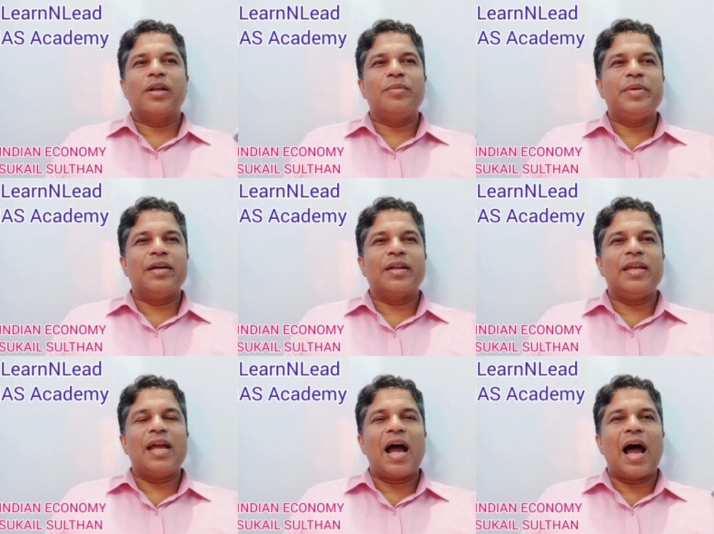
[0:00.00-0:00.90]

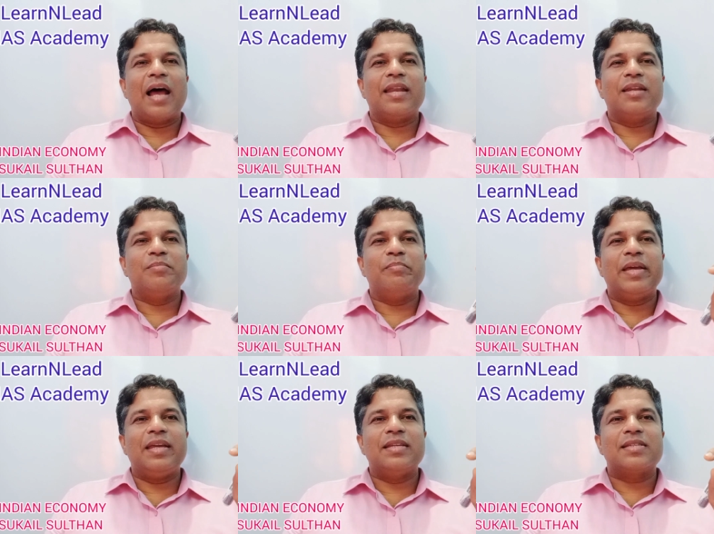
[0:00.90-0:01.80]
preliminary and
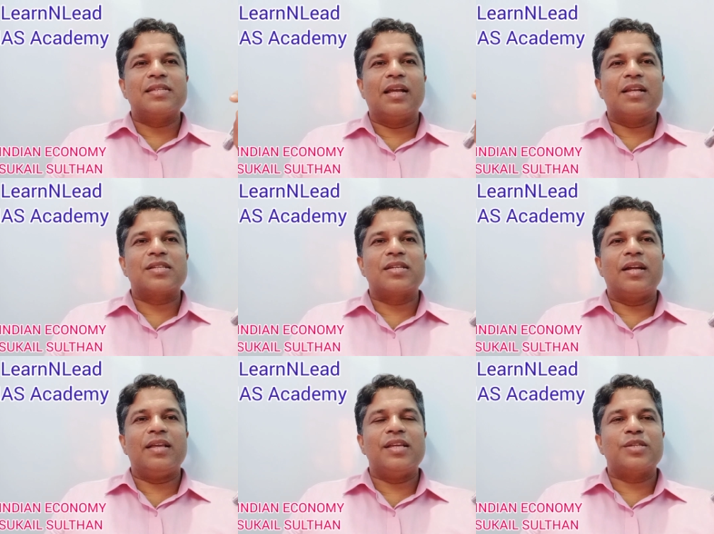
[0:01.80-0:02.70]
mains general
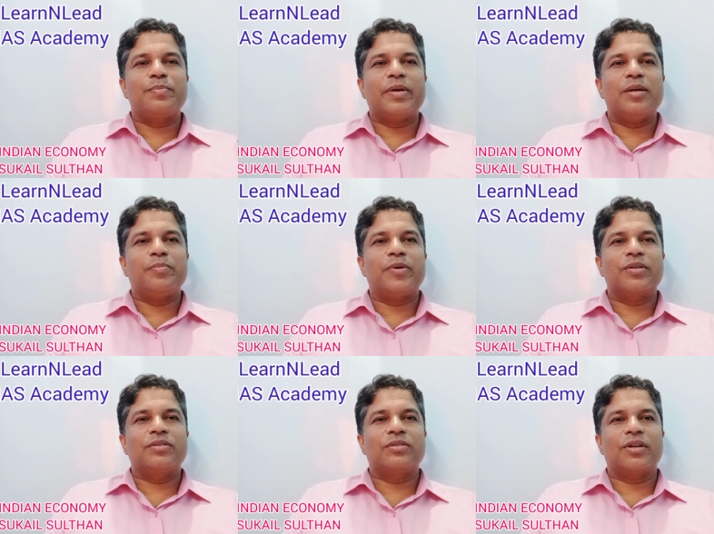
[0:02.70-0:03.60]
studies
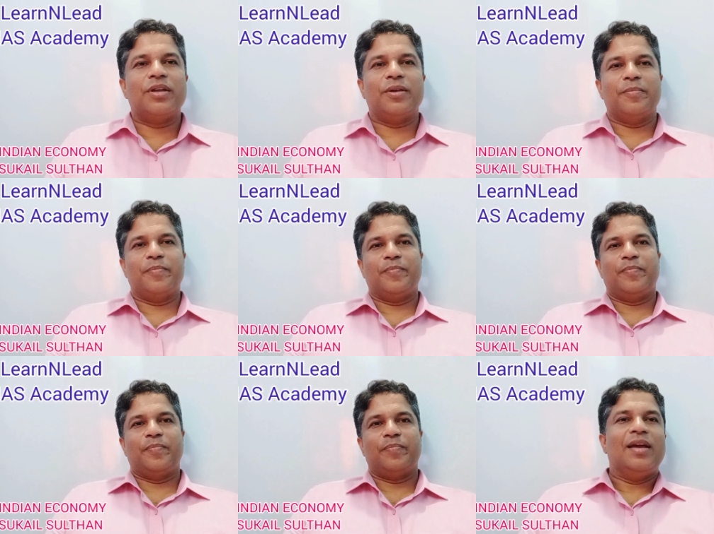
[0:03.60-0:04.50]
paper 3.
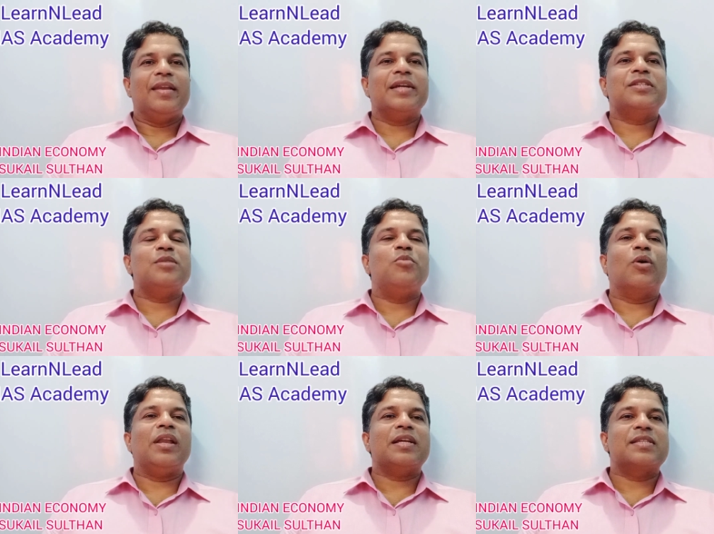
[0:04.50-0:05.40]
Next,
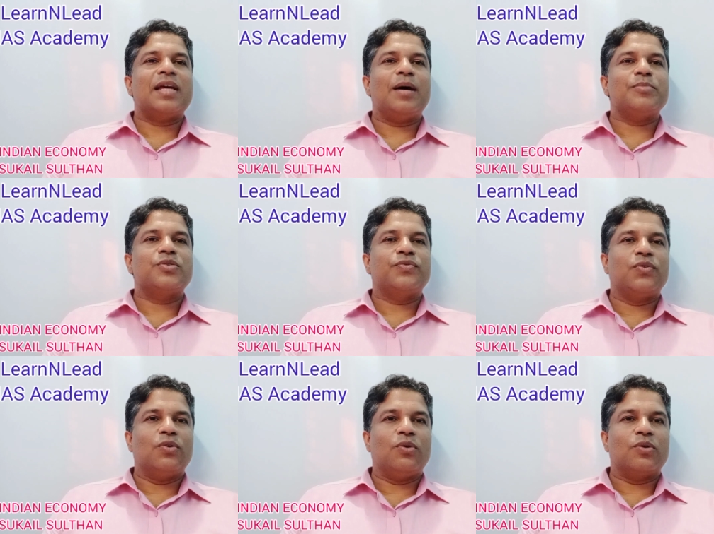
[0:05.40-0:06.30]
model exams
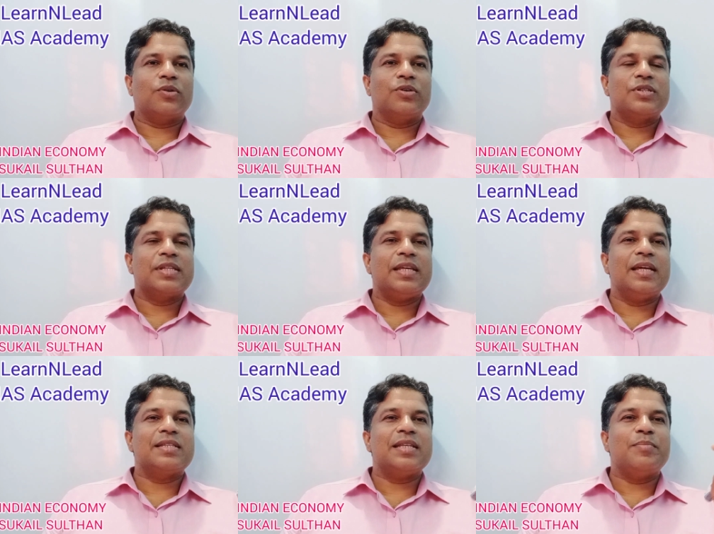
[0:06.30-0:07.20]
for
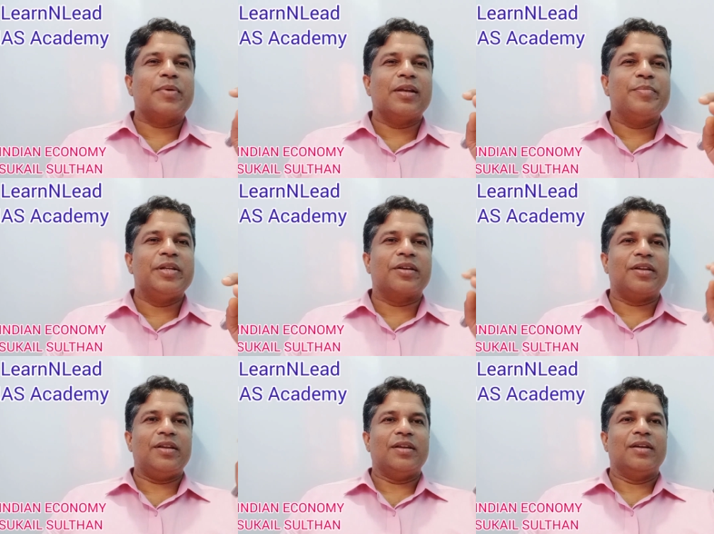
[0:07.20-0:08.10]
CSE
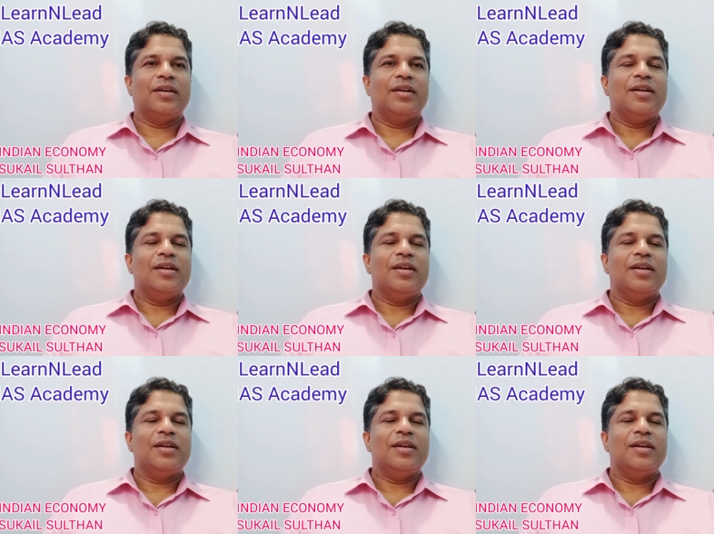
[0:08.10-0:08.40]
preliminary